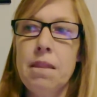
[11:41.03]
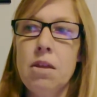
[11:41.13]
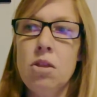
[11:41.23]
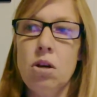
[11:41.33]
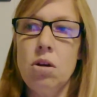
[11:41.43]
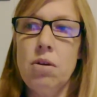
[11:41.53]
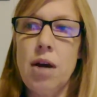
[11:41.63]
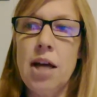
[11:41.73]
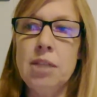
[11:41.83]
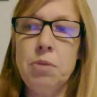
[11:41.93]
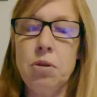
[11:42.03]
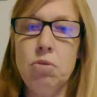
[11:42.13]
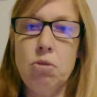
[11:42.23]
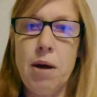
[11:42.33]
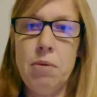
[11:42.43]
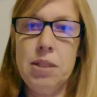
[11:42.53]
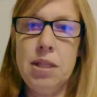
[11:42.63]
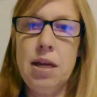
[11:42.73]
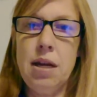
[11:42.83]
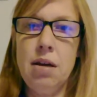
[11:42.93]
the hospital room I was
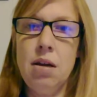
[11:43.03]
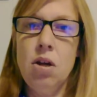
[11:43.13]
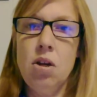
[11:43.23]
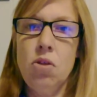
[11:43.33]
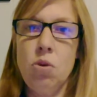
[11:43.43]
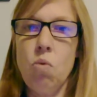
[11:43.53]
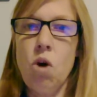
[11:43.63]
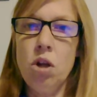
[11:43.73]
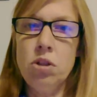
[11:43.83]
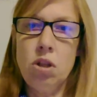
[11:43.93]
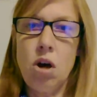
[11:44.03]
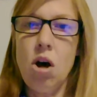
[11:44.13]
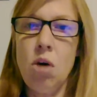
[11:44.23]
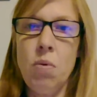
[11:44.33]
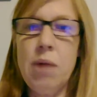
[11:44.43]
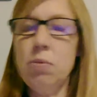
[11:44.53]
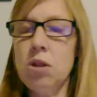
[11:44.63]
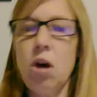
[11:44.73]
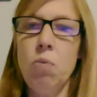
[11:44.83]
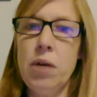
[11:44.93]
in, the wall to the hallway
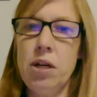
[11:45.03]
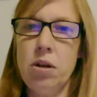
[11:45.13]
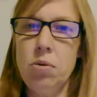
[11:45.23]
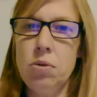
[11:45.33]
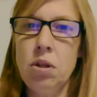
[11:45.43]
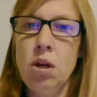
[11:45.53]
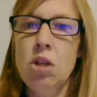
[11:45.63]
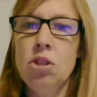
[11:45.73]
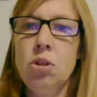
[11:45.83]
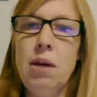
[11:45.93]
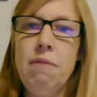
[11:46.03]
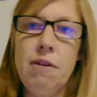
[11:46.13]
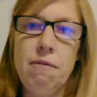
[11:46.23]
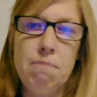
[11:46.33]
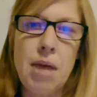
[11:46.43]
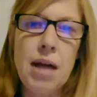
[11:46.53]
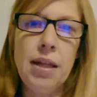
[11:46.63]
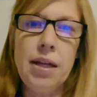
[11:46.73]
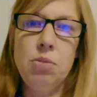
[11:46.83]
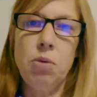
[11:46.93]
was all windows. So even if my
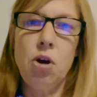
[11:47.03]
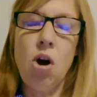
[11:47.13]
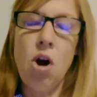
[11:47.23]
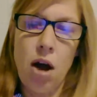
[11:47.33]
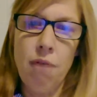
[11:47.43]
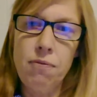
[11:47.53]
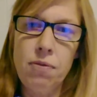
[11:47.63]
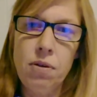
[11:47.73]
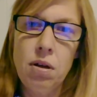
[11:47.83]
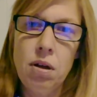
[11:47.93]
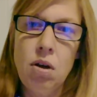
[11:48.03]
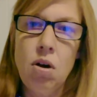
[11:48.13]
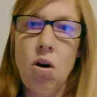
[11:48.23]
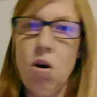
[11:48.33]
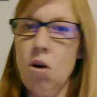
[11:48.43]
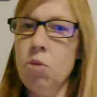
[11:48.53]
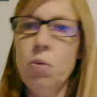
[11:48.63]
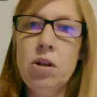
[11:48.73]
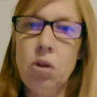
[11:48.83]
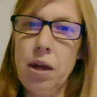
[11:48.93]
lights were off, all the
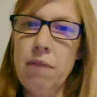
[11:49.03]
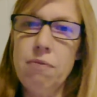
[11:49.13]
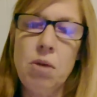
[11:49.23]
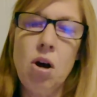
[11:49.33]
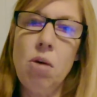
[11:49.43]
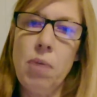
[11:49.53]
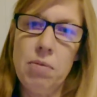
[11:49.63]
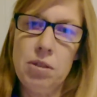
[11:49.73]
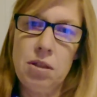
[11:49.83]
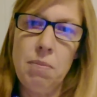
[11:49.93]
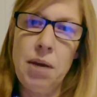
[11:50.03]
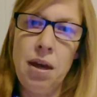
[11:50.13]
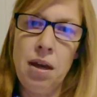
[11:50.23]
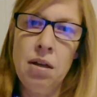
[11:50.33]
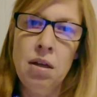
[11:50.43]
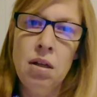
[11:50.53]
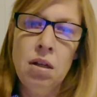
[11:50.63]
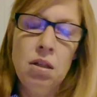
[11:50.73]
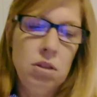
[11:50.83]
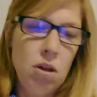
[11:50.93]
window light from the hallway was coming in.
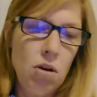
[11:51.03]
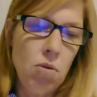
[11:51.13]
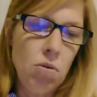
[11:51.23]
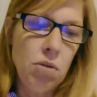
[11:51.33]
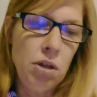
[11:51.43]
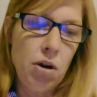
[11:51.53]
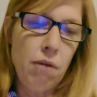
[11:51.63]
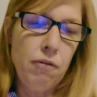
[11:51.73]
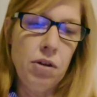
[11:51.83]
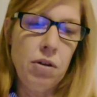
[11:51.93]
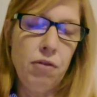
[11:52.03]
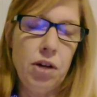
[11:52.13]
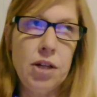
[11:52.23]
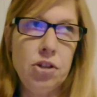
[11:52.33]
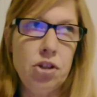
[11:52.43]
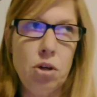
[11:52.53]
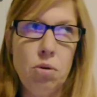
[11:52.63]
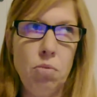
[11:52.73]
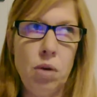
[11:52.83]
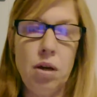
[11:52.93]
So, if you're not
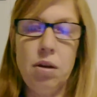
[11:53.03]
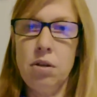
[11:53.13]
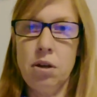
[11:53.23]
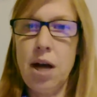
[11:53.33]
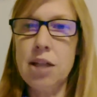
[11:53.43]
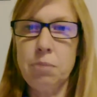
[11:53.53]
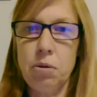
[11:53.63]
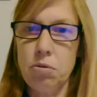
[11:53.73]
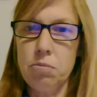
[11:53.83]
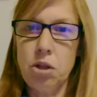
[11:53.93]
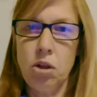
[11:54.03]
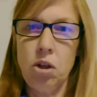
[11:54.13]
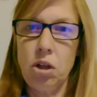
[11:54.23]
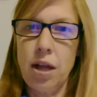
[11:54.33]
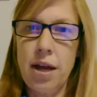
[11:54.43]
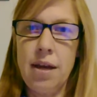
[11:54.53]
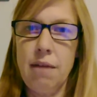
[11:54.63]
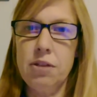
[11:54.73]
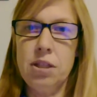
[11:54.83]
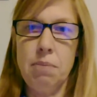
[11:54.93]
sure what your hospital room is going to look like,
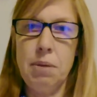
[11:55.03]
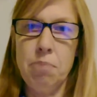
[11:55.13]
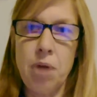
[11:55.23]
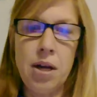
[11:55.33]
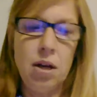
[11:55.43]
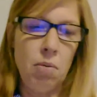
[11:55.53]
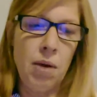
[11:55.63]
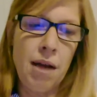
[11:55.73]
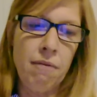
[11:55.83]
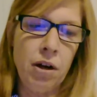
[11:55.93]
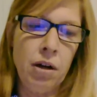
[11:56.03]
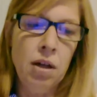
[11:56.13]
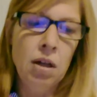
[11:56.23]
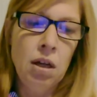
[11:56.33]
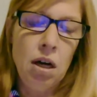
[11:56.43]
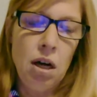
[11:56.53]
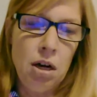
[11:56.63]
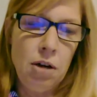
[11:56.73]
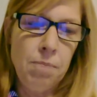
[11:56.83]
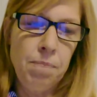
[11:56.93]
if it's going to be bright or whatever,
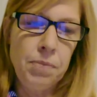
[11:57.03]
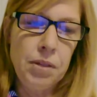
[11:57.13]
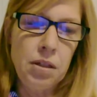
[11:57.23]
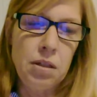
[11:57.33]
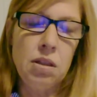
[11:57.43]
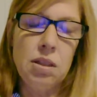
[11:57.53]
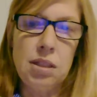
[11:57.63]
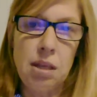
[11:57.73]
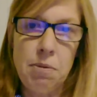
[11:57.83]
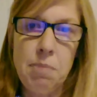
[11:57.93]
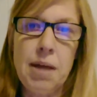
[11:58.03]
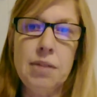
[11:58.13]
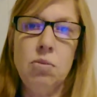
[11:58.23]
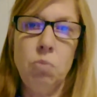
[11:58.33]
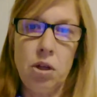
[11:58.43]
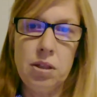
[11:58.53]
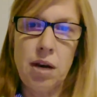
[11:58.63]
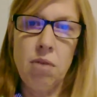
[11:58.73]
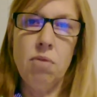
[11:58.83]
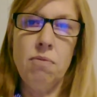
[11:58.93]
the sleeping mask worked
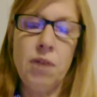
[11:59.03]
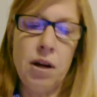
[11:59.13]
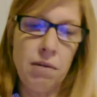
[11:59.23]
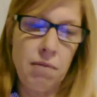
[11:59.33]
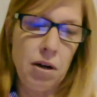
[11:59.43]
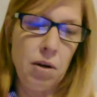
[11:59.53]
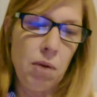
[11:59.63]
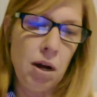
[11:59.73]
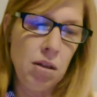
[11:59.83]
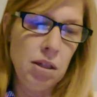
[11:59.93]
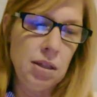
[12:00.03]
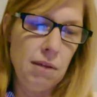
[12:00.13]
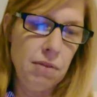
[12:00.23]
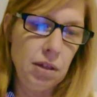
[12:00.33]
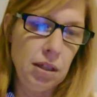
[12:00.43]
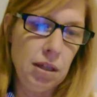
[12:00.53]
out very, very well. It definitely